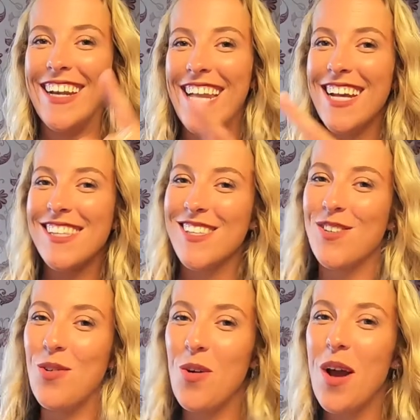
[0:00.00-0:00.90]
let's
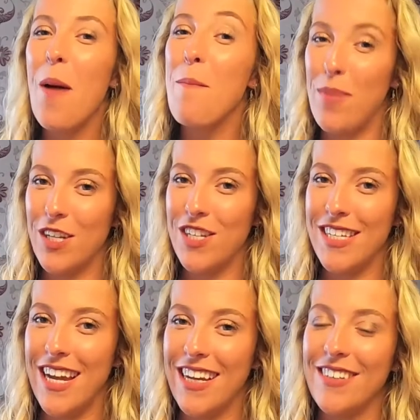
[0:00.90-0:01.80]
talk
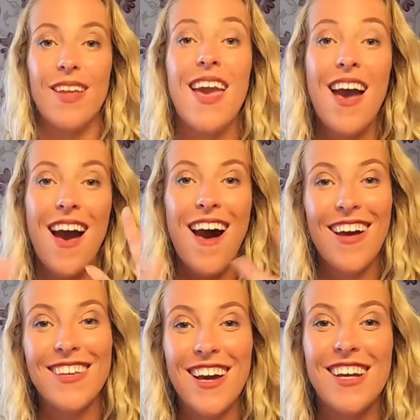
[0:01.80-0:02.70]
budgeting.
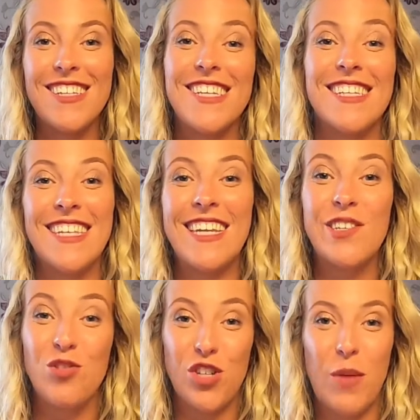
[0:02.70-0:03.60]
Hi guys, it's
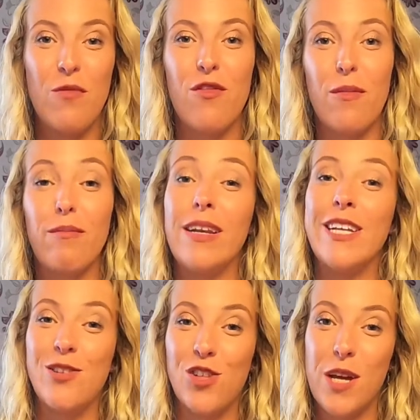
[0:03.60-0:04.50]
Little Gem from
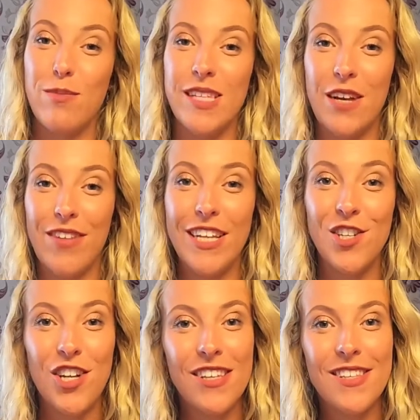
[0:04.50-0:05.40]
Little Gem's
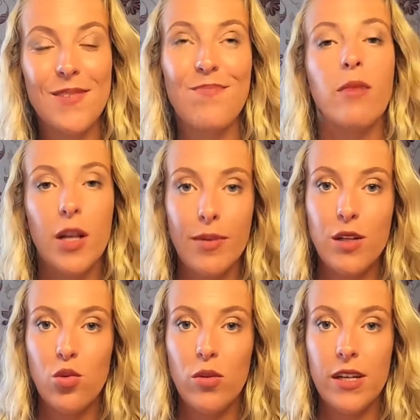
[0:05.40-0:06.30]
Adventures. I'm going to
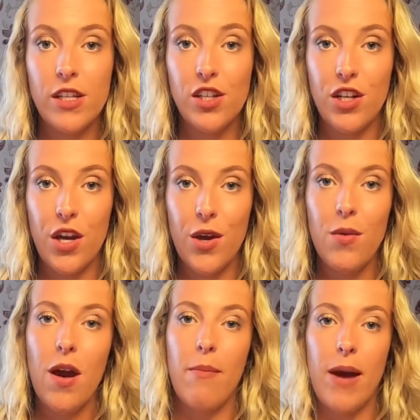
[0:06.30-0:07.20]
be talking to
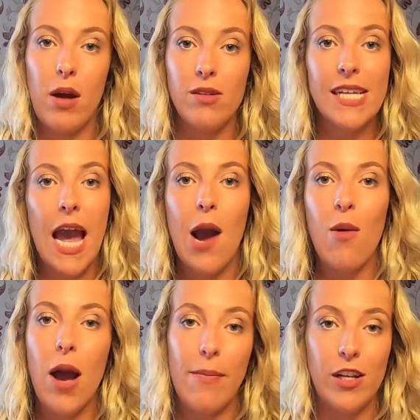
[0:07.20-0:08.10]
you about
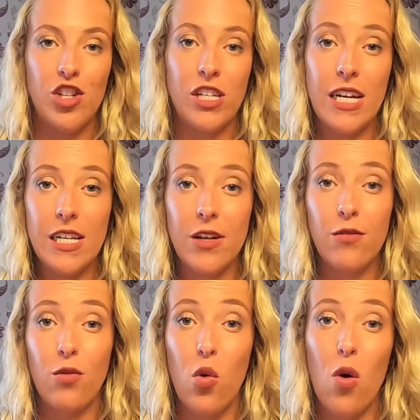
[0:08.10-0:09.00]
how I budgeted
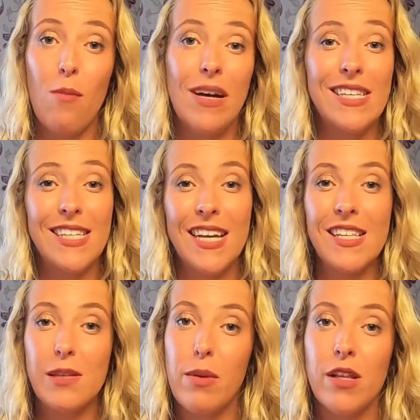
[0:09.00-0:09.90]
for my
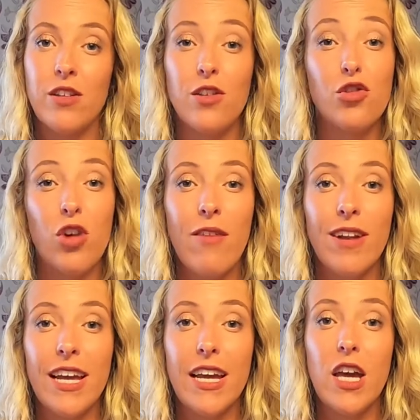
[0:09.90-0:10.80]
6 months
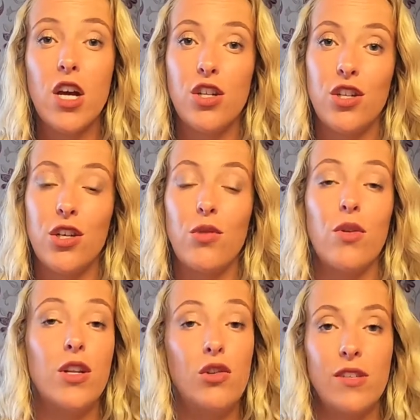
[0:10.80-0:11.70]
travelling
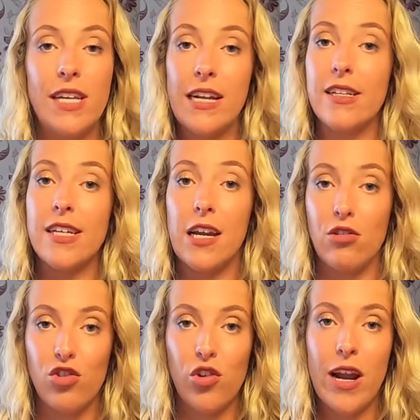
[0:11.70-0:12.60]
to New Zealand and
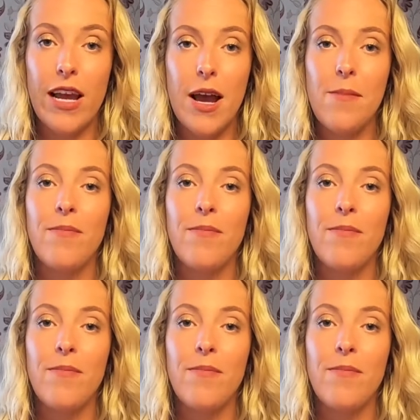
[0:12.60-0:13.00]
Australia.